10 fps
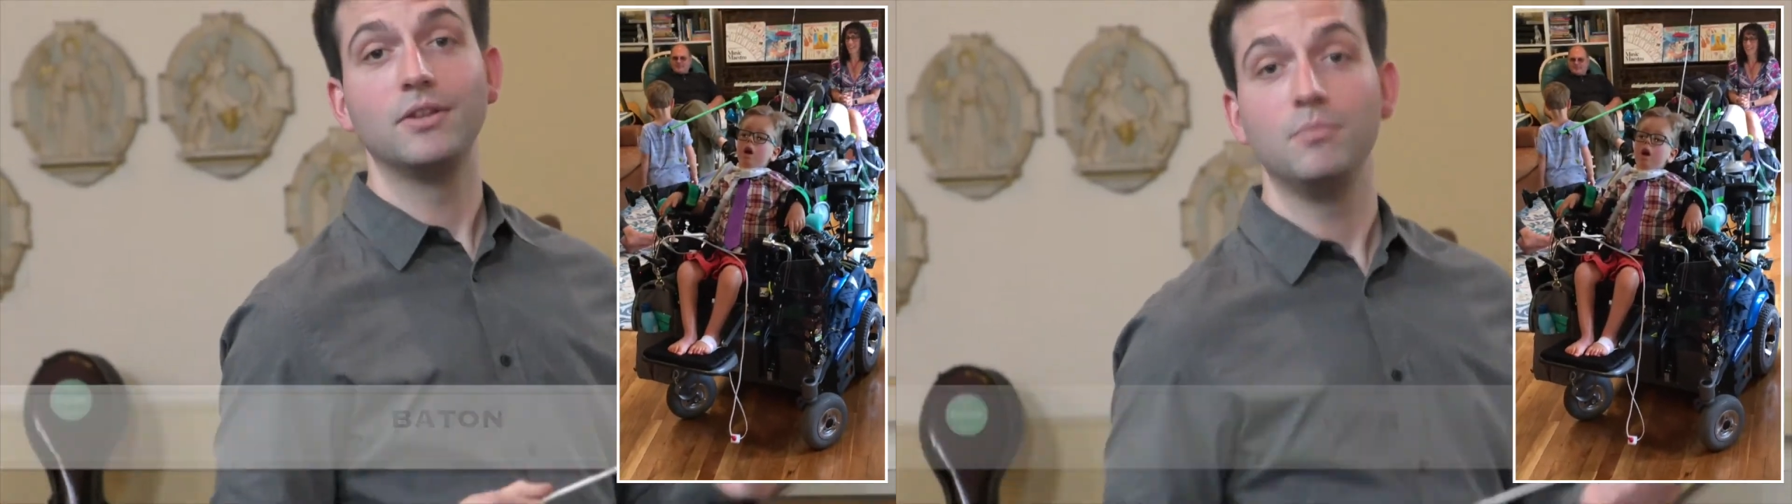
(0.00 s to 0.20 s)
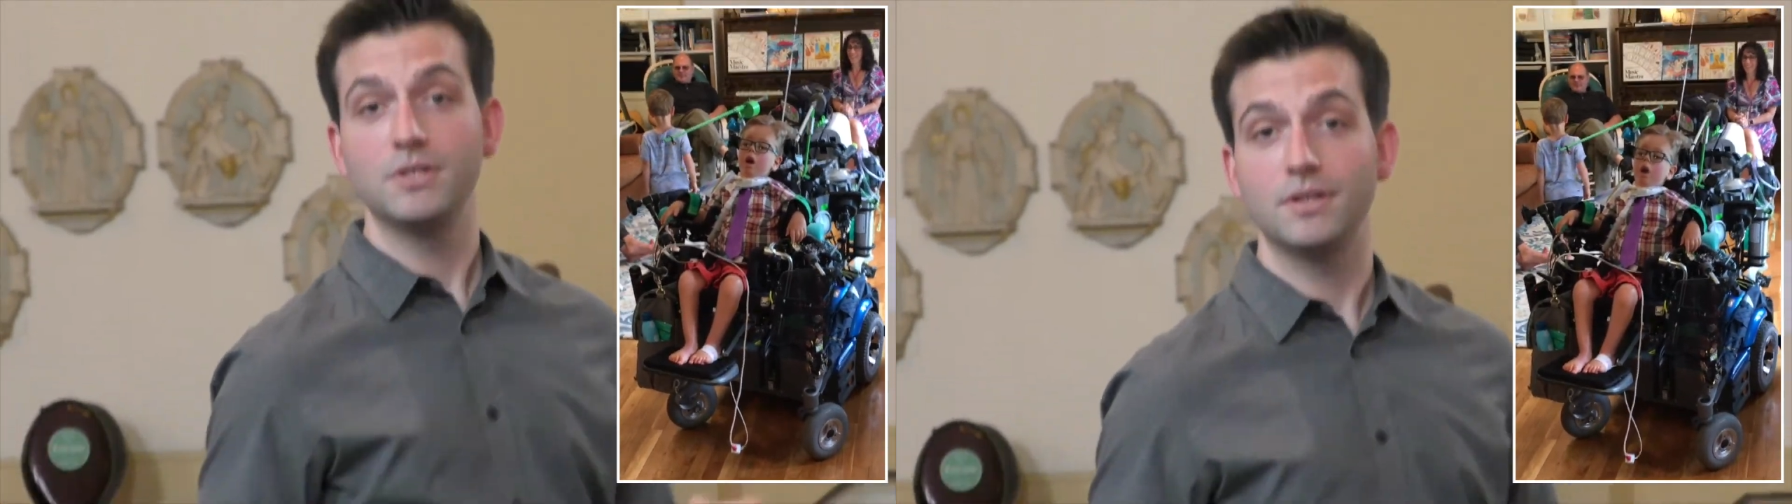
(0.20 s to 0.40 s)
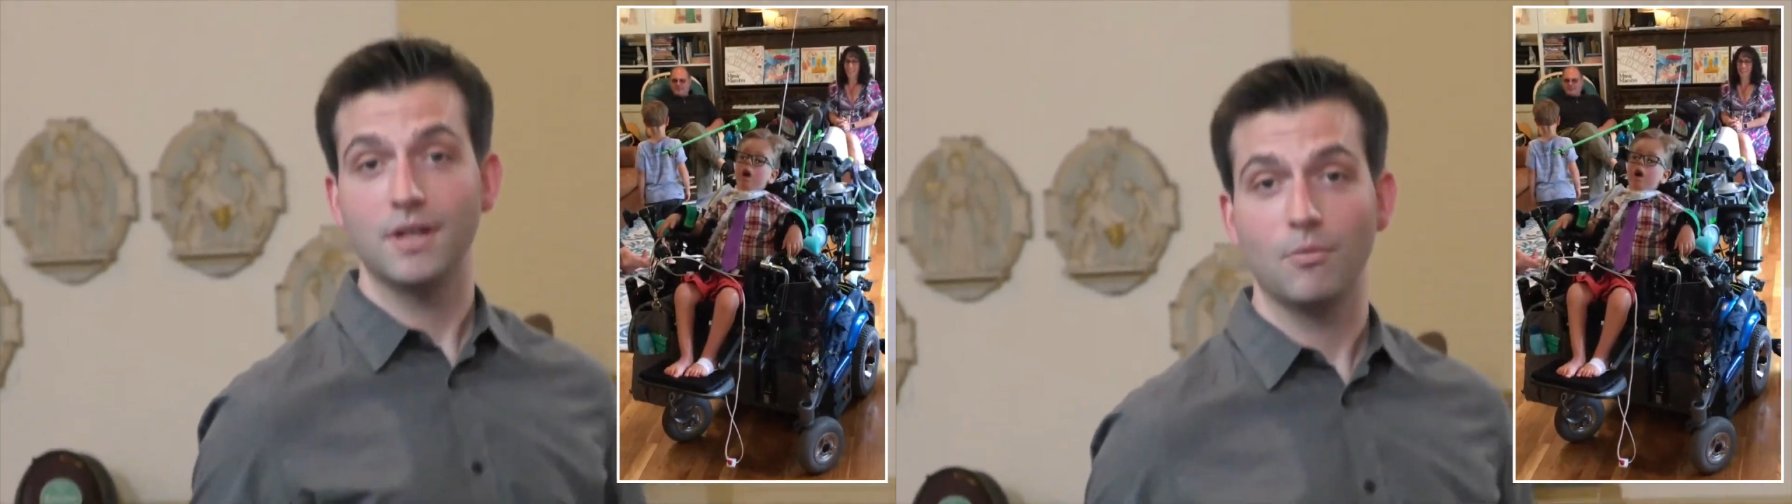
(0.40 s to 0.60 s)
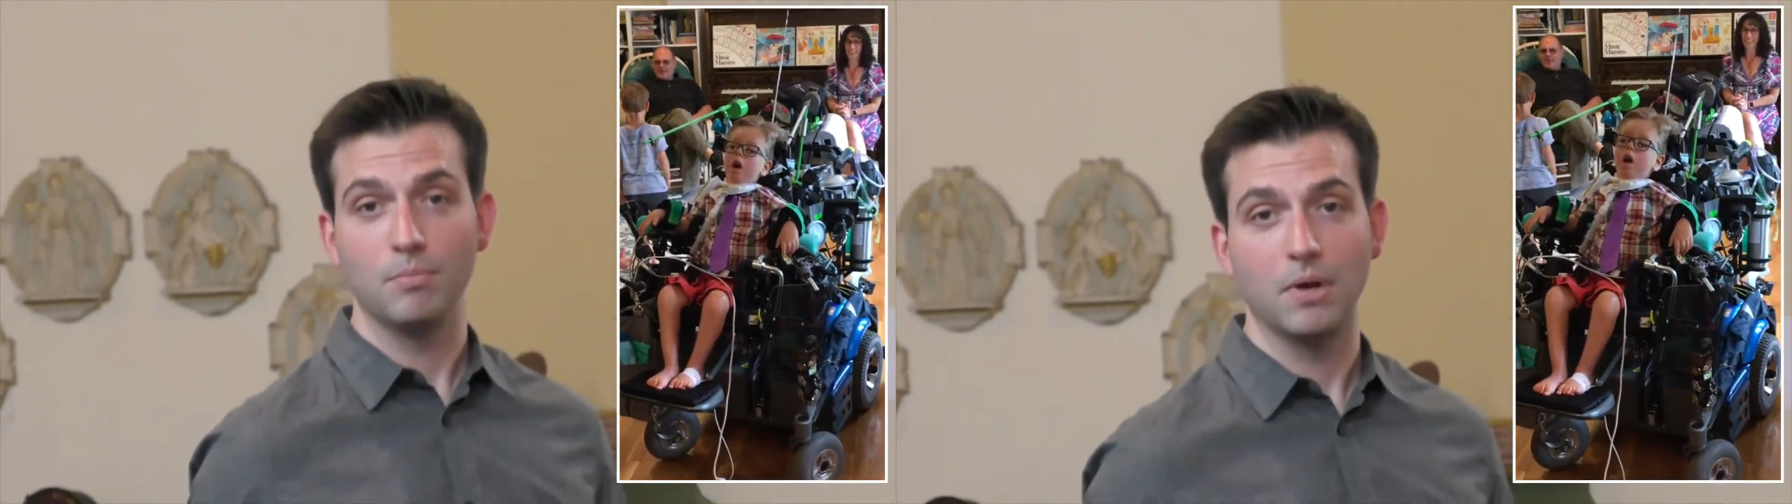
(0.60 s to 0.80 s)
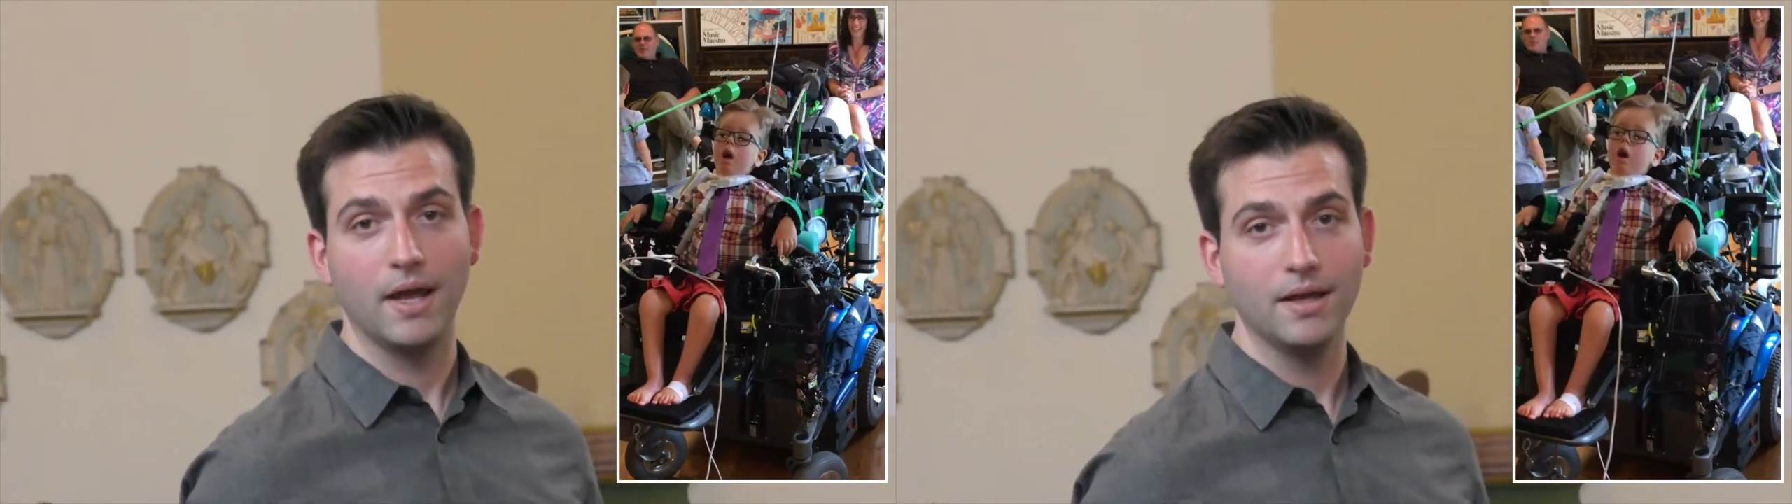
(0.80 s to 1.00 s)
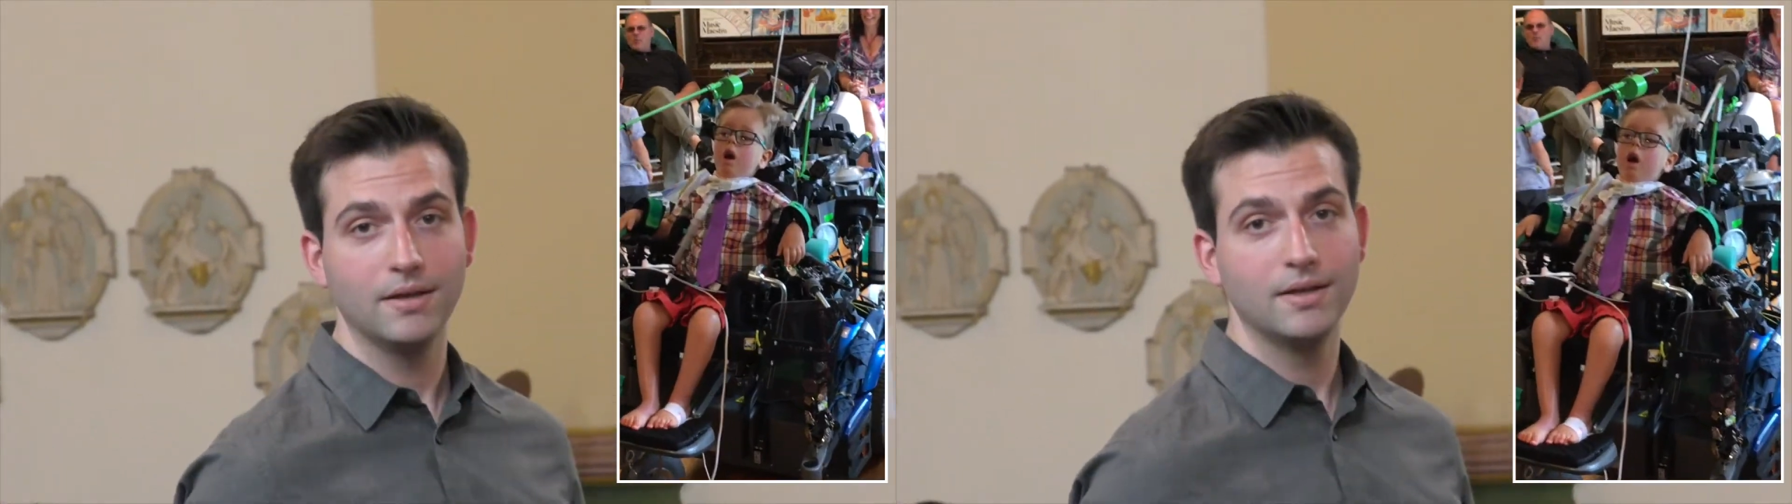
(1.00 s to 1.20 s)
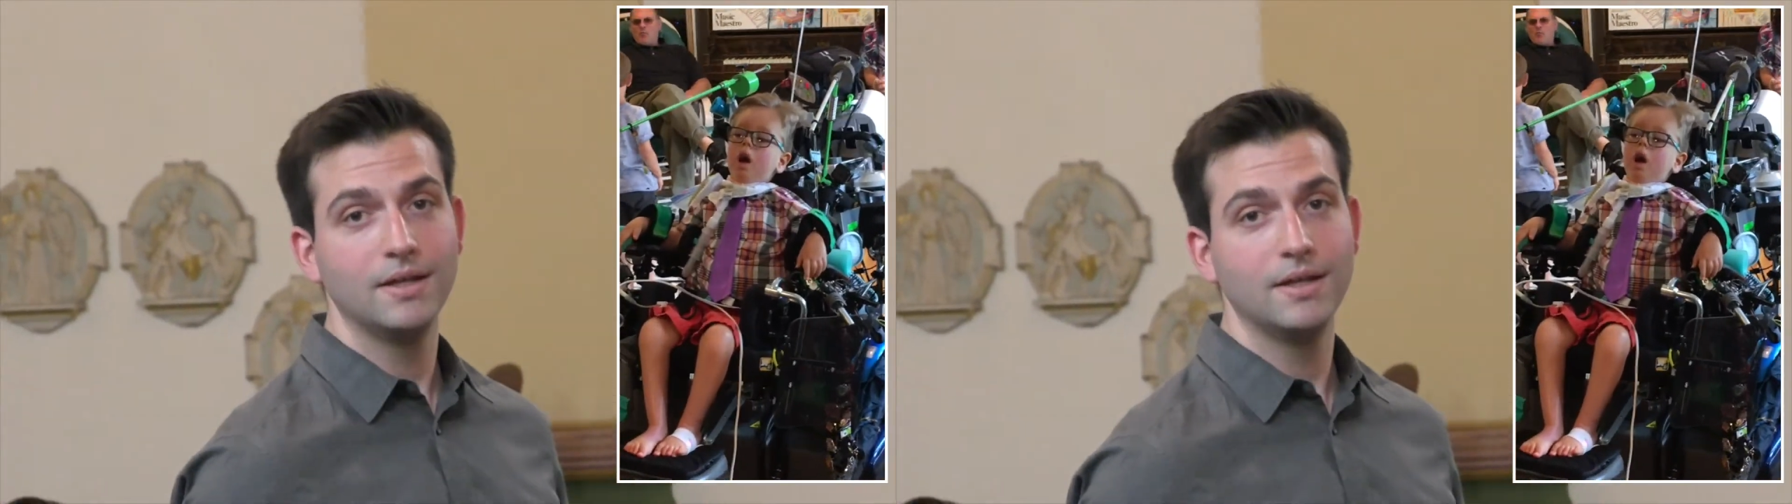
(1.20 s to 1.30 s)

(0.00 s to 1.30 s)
on the music that we play,